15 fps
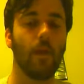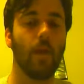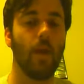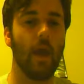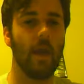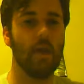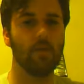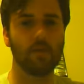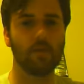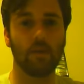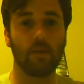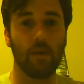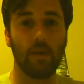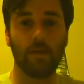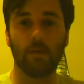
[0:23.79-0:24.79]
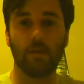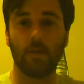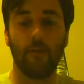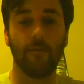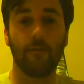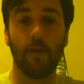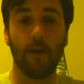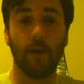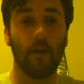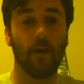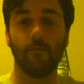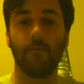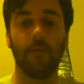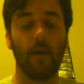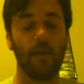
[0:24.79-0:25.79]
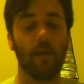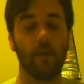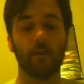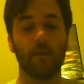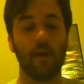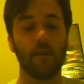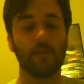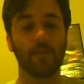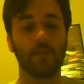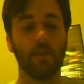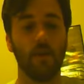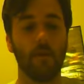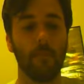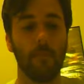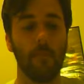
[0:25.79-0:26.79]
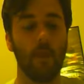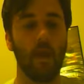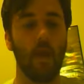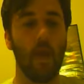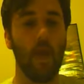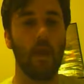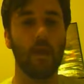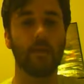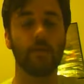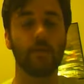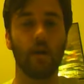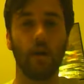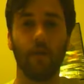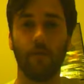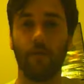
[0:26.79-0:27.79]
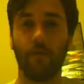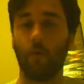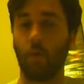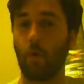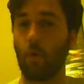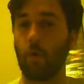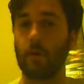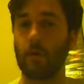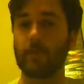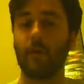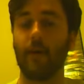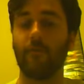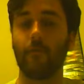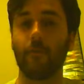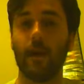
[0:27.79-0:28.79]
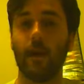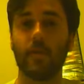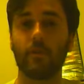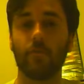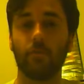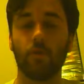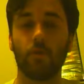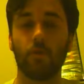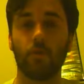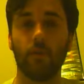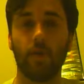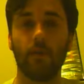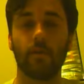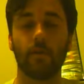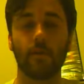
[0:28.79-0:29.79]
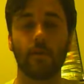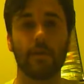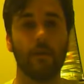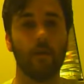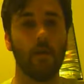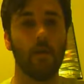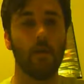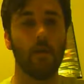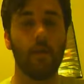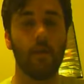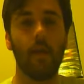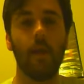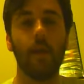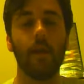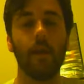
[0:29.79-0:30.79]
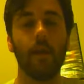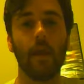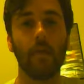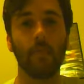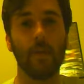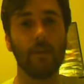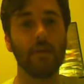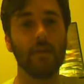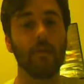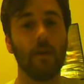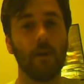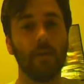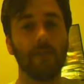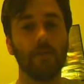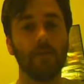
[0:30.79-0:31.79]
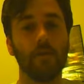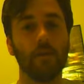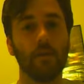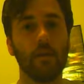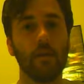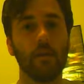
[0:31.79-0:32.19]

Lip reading: And it was a great show, very, very great show. And it started off with a four-corner survival match between Chris Hero, Naomichi Marufuji,